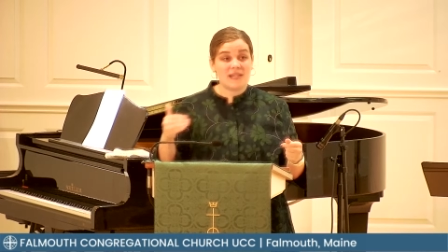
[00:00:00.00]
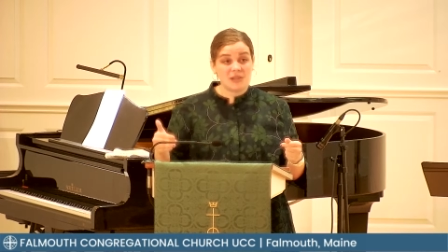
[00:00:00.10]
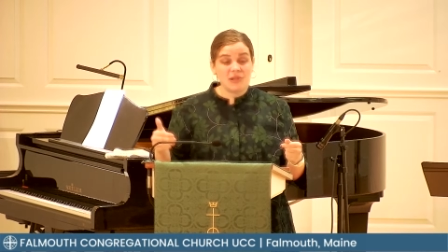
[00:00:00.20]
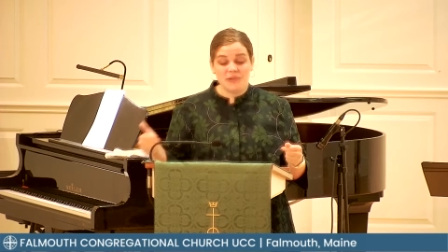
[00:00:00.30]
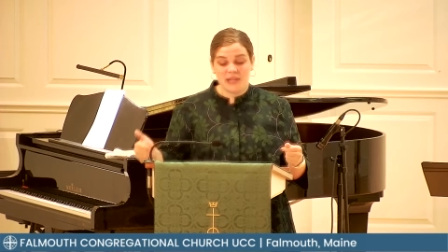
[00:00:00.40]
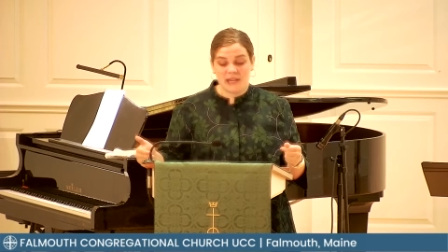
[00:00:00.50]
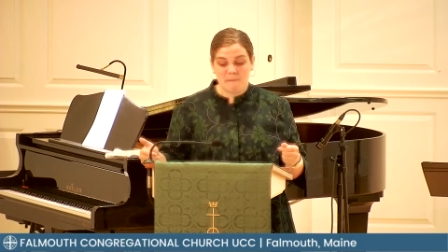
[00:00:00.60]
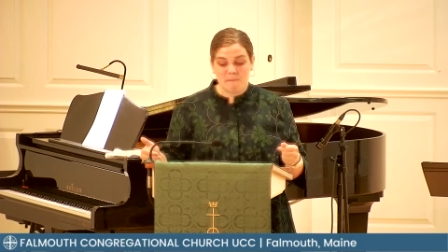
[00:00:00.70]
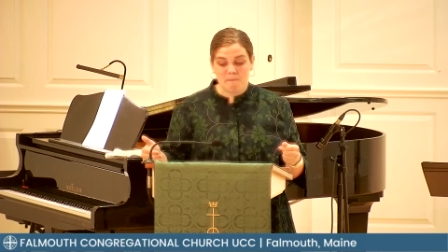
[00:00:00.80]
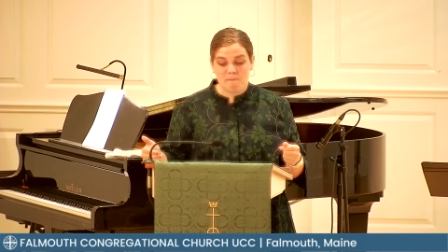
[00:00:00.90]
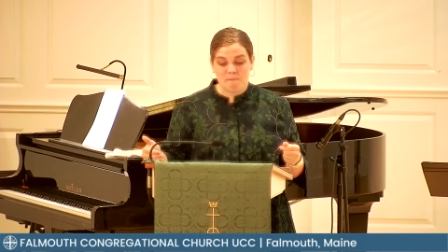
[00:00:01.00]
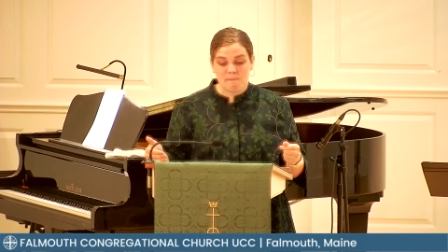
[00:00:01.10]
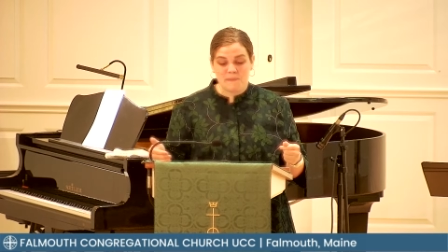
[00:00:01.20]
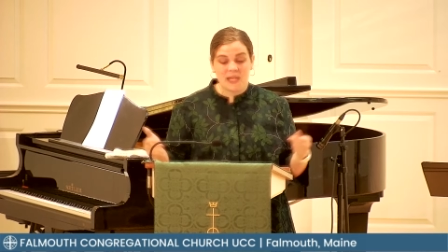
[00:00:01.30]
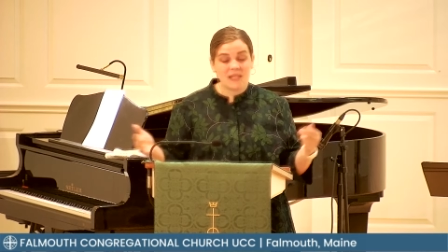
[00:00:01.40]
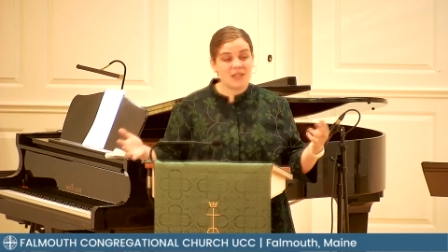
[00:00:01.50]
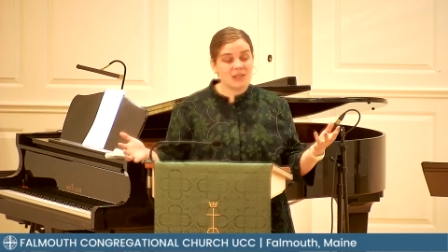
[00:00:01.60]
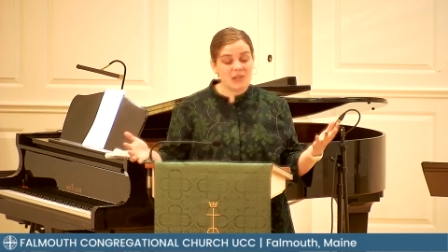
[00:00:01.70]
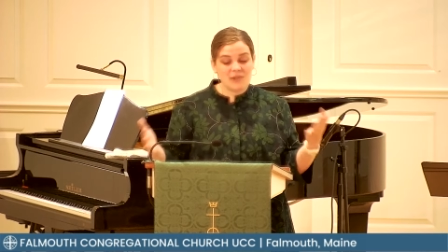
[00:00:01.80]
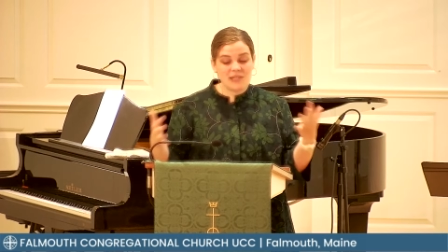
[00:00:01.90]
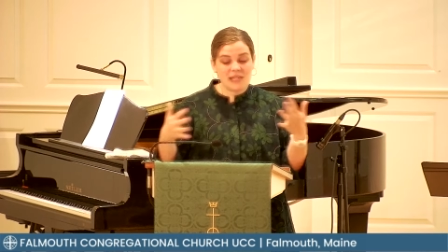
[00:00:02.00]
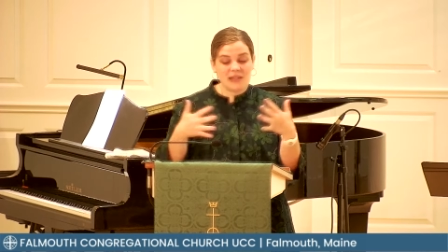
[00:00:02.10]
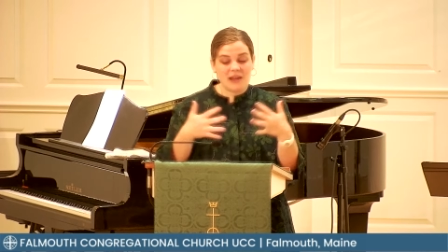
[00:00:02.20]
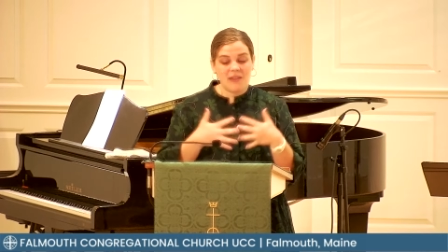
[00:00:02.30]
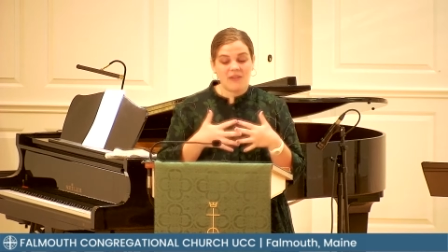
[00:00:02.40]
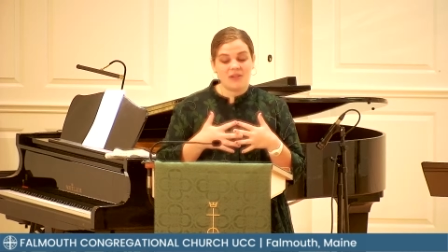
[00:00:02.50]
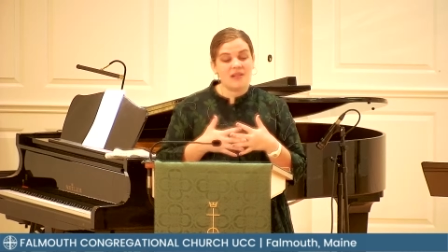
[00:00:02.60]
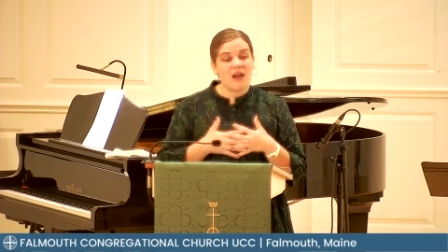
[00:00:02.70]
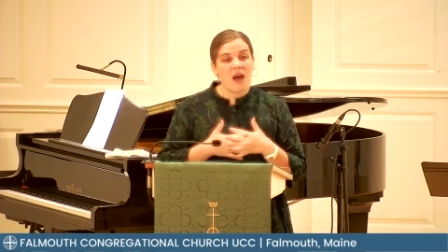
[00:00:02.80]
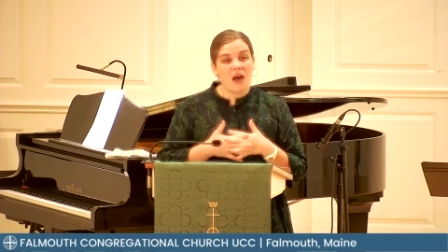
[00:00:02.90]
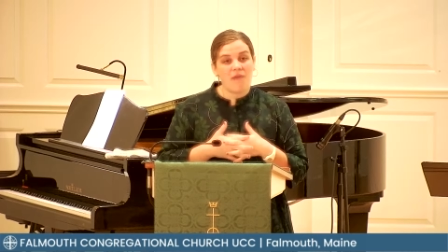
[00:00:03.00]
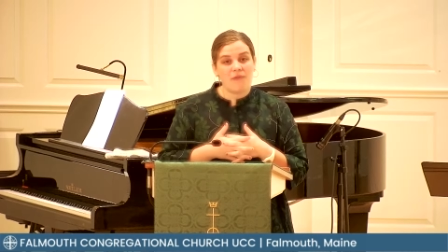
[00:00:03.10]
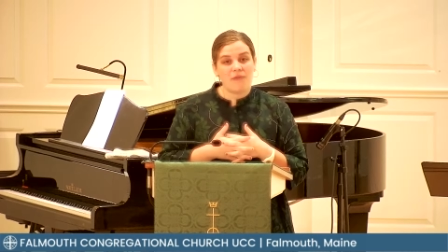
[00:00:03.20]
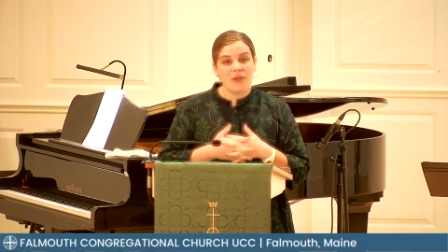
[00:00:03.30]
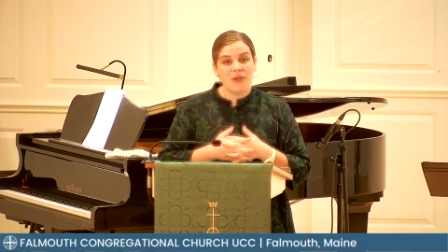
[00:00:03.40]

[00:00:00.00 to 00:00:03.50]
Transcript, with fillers: excluding and closing others off